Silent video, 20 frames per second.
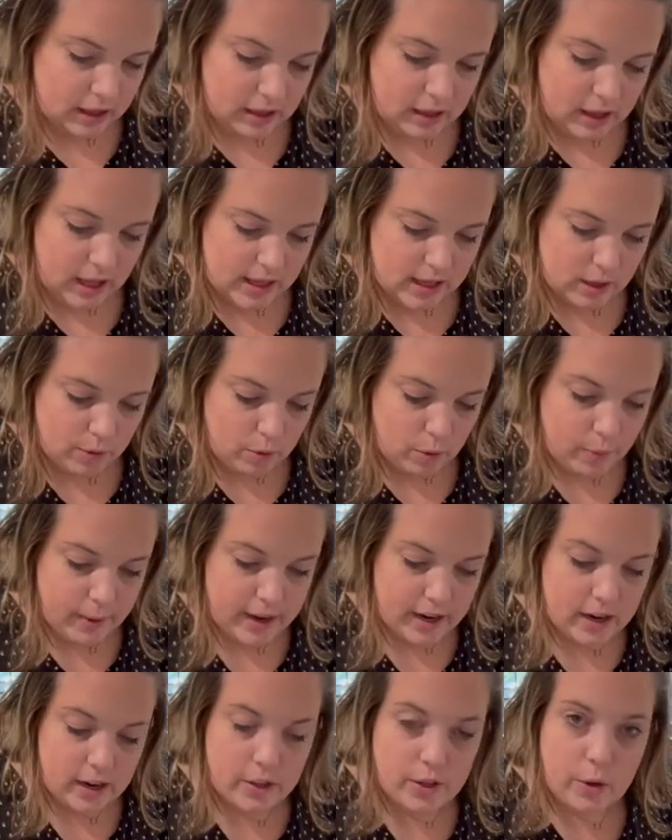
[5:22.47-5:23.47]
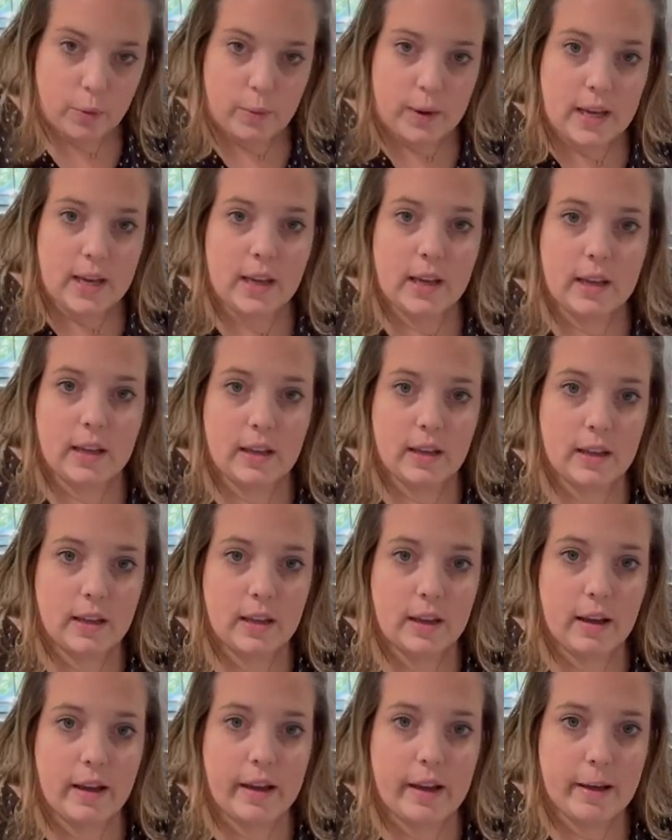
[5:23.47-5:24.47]
I think we'll wait another week
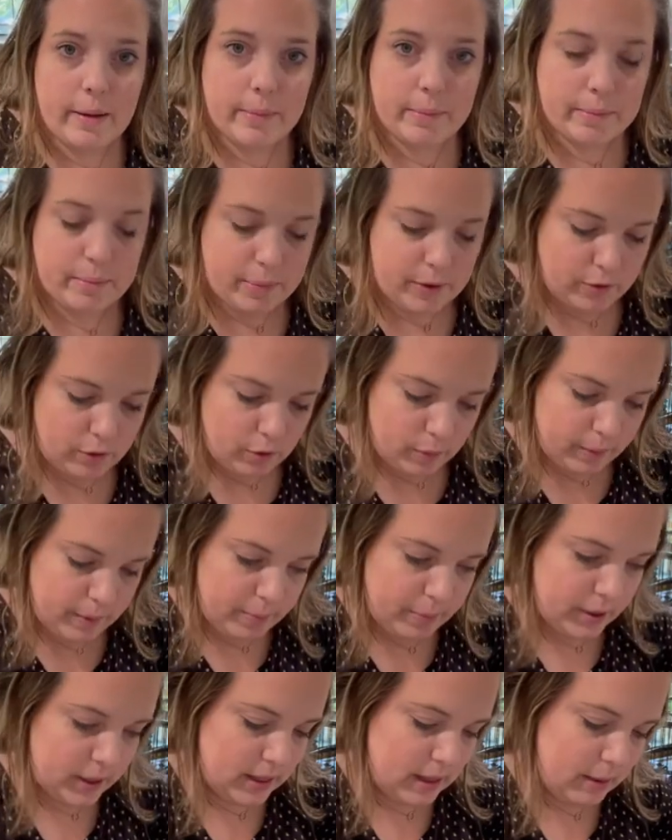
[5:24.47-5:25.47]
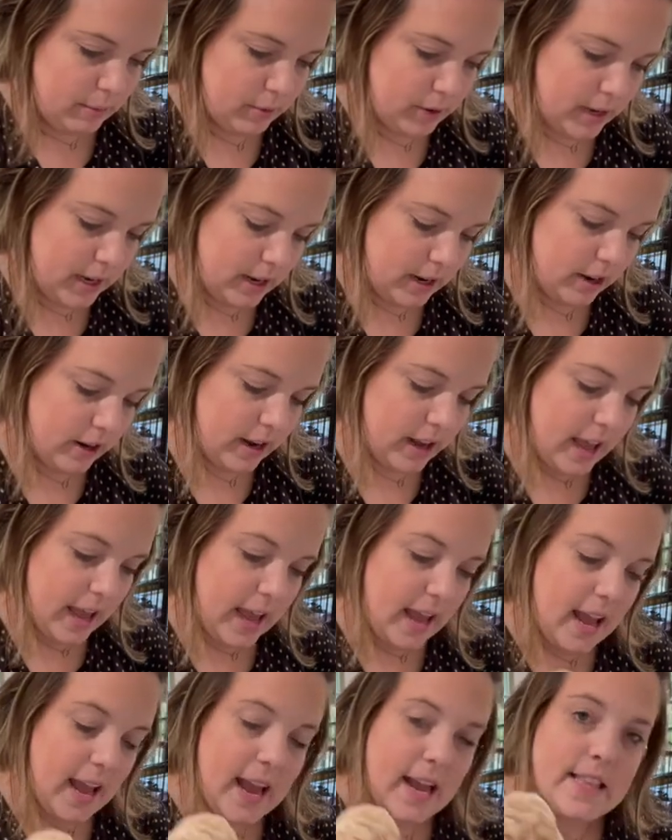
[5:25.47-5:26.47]
um, before we put them on here.
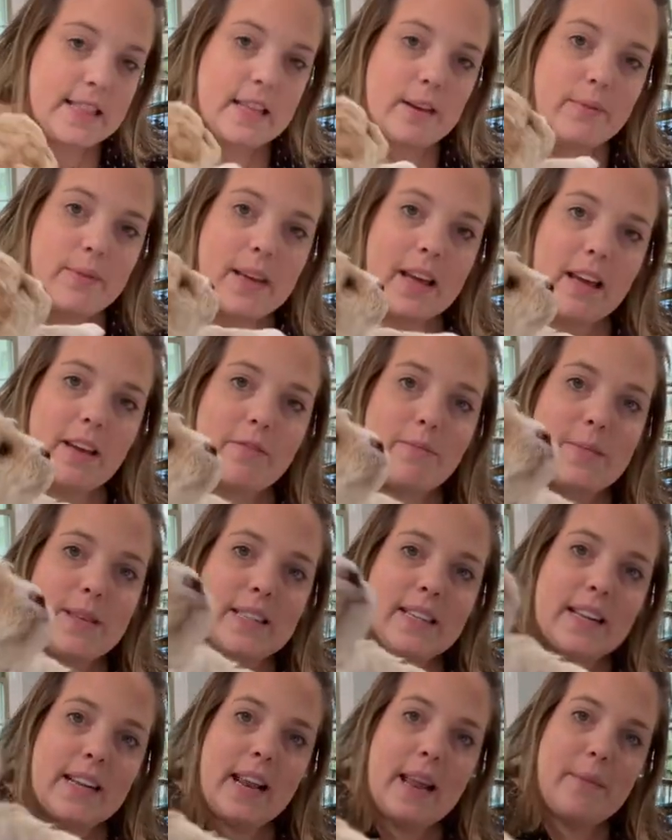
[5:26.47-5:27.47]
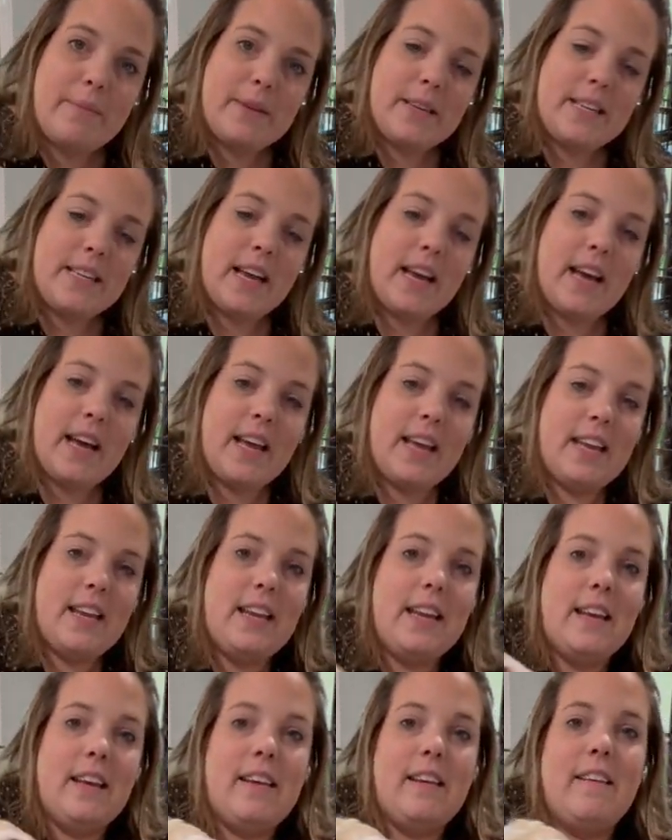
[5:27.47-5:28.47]
And then we have Miss
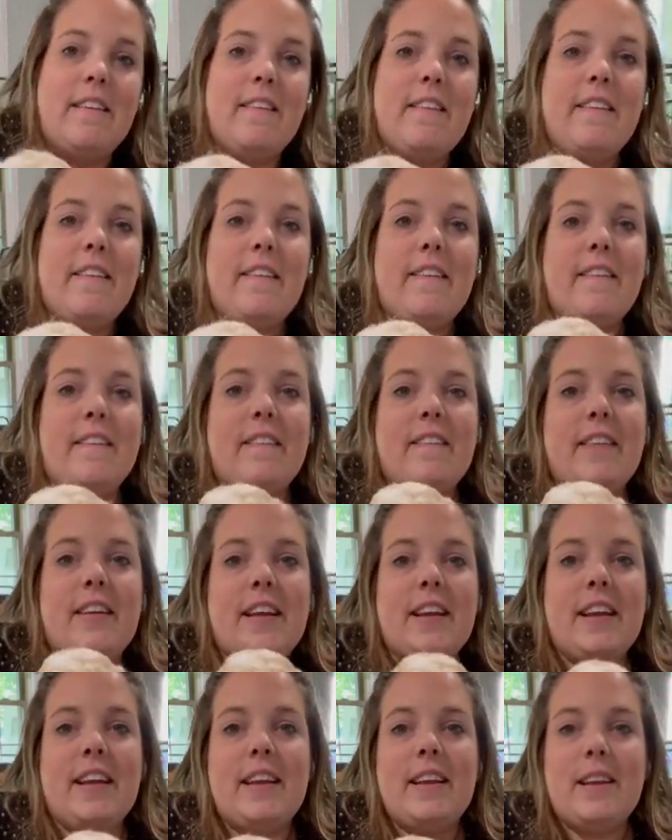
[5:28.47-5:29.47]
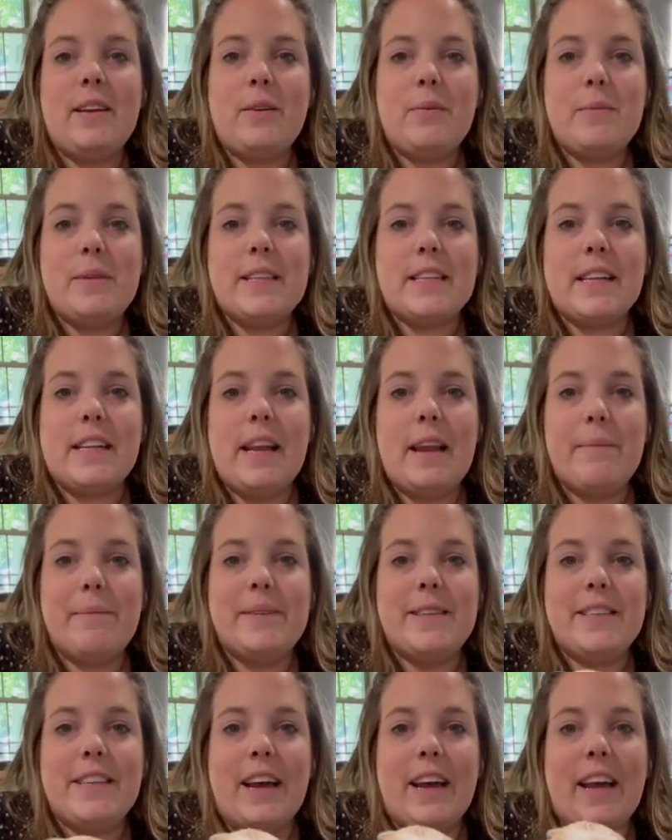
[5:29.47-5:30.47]
Clementine. Little Miss
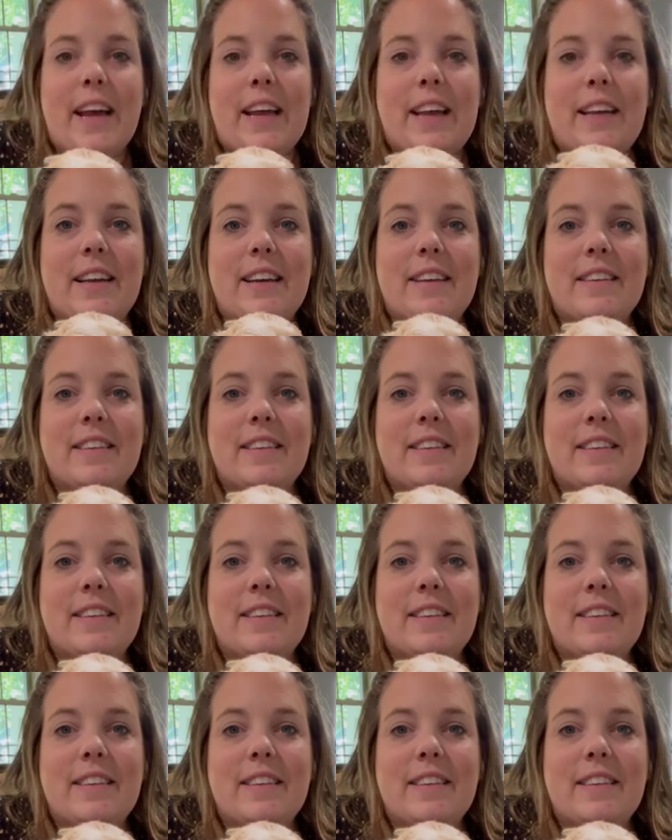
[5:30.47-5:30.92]
Clementine.